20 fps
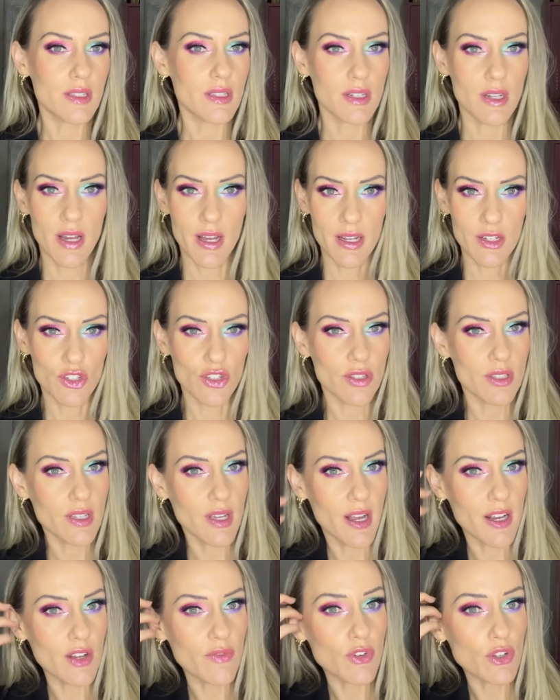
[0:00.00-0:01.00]
that I just
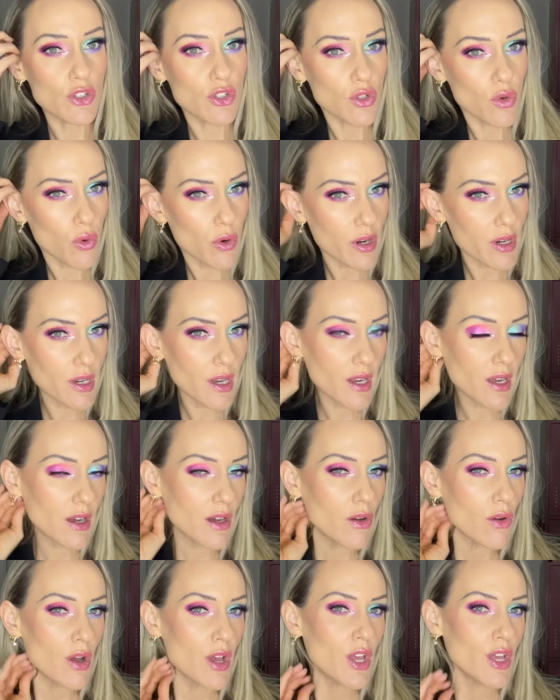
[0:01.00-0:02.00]
kind of adore now.